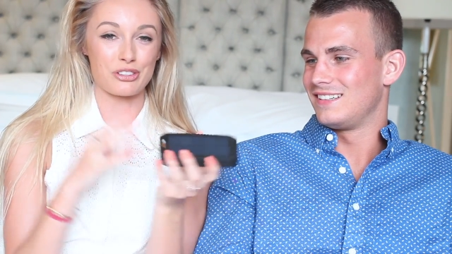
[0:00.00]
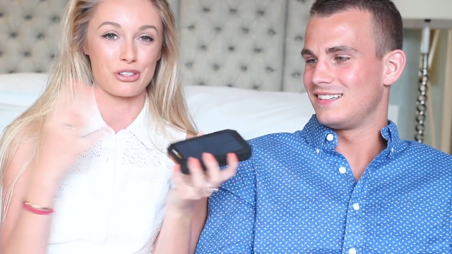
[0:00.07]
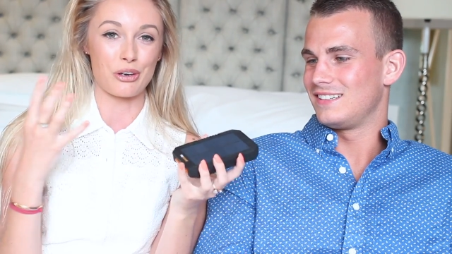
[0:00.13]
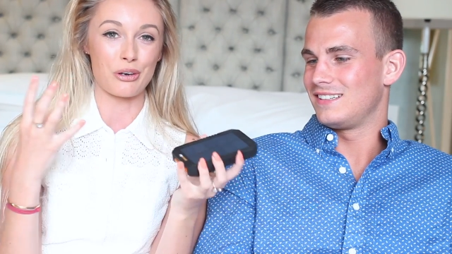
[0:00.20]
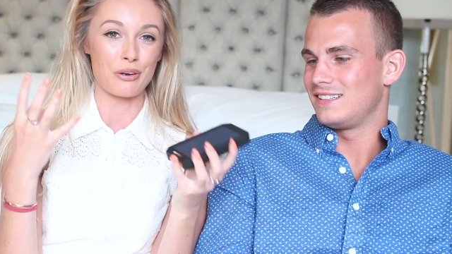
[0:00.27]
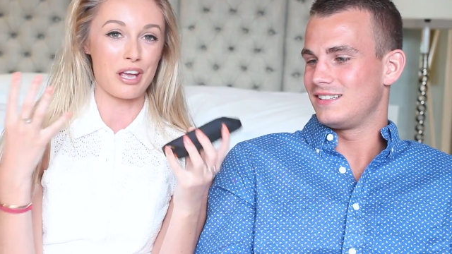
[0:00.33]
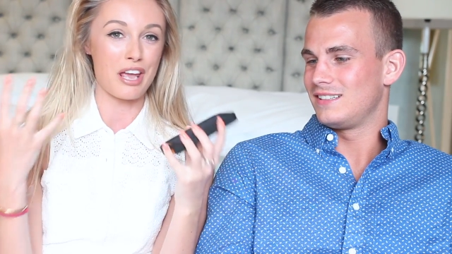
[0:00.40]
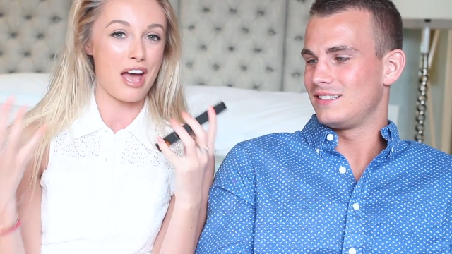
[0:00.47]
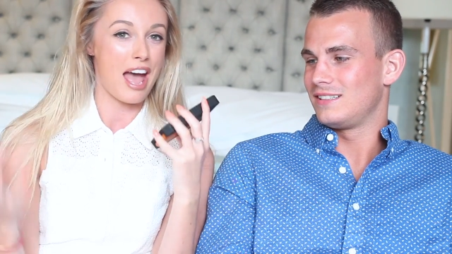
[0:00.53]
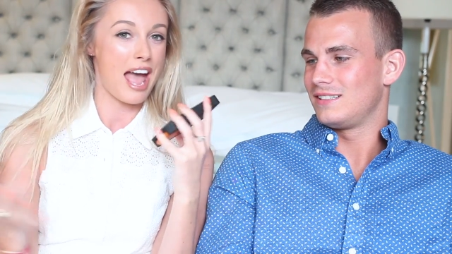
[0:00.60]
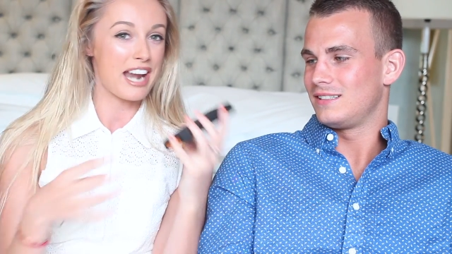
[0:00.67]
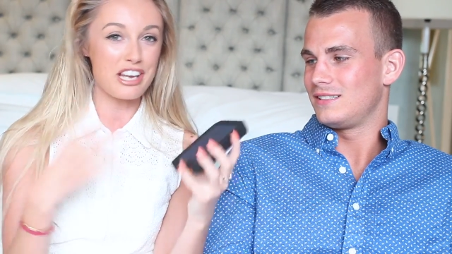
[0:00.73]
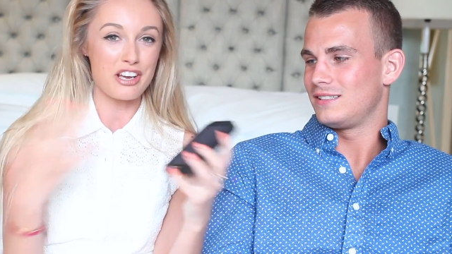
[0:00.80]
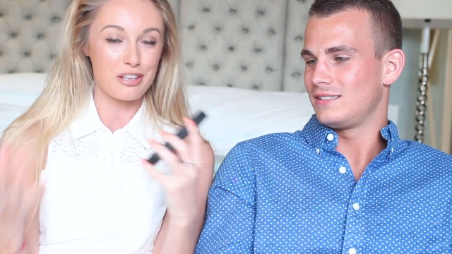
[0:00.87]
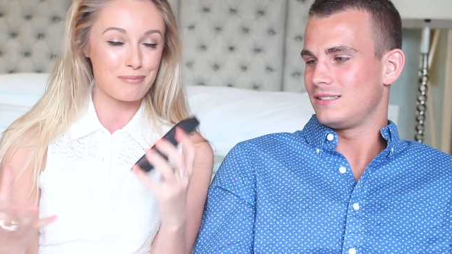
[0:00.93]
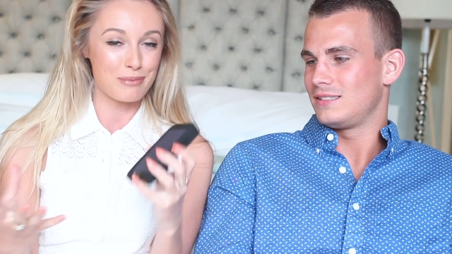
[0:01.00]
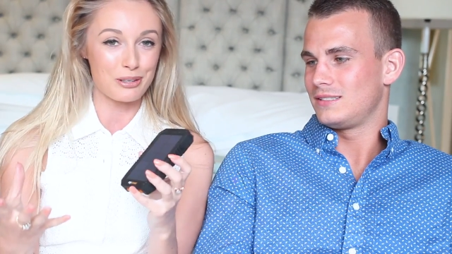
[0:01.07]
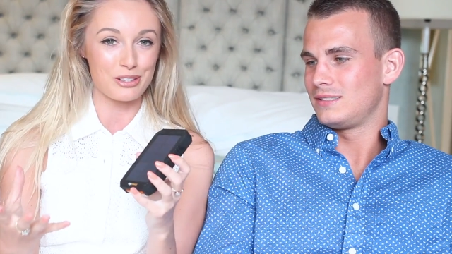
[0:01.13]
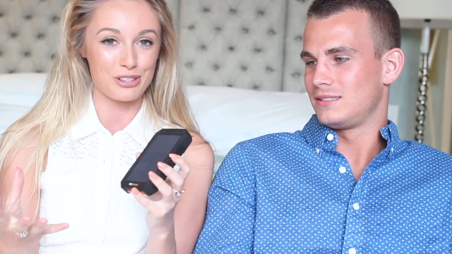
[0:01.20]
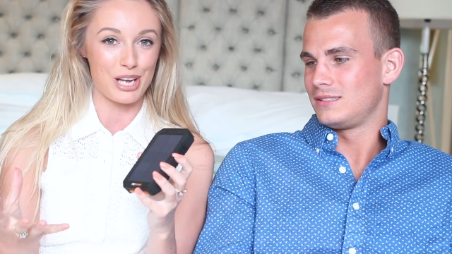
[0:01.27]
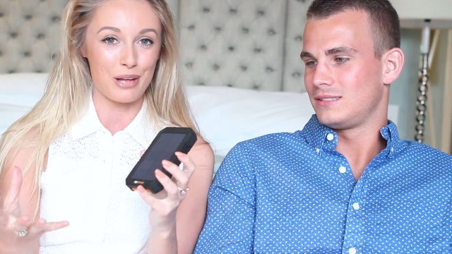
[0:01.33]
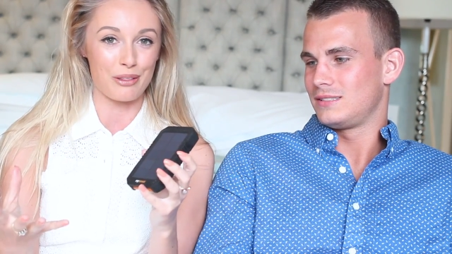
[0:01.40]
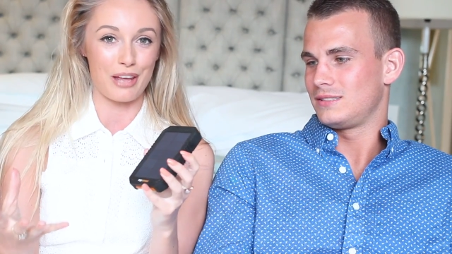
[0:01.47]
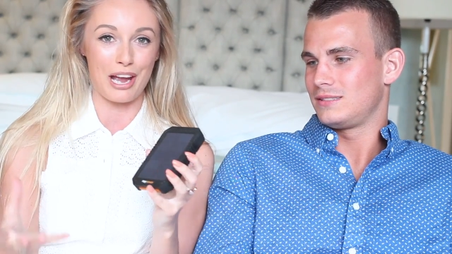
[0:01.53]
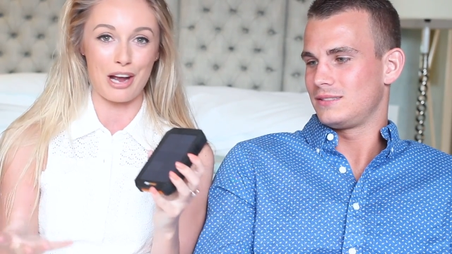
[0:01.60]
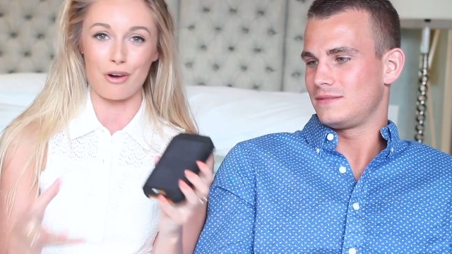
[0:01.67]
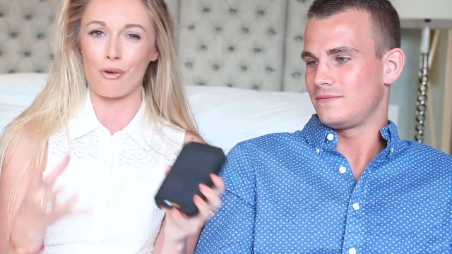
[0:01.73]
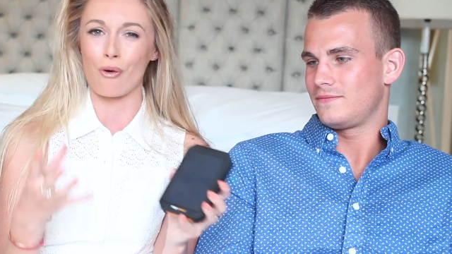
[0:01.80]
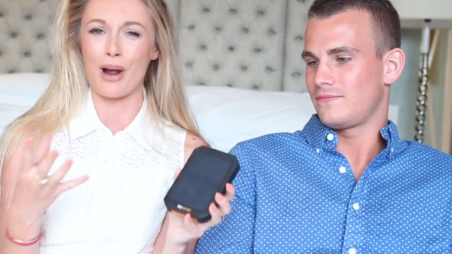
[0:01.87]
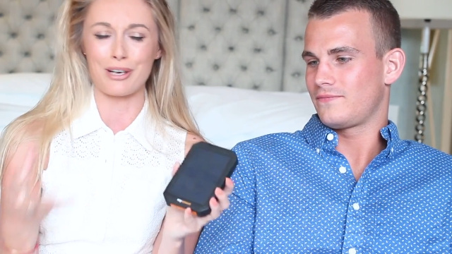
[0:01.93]
Speaker 1: So any other bloggers out
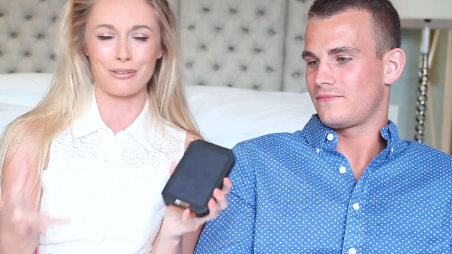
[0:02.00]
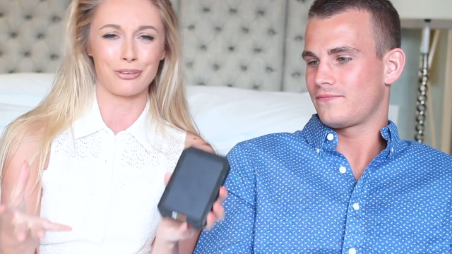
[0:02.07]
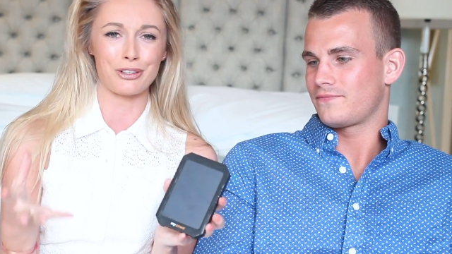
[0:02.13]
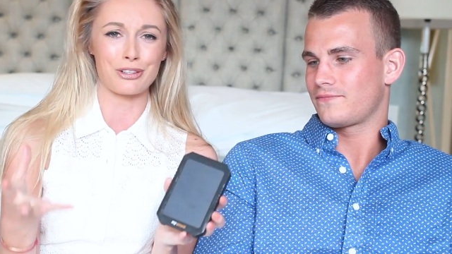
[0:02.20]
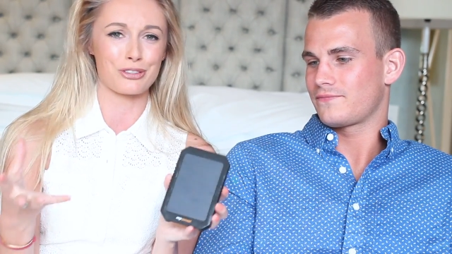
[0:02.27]
there or anyone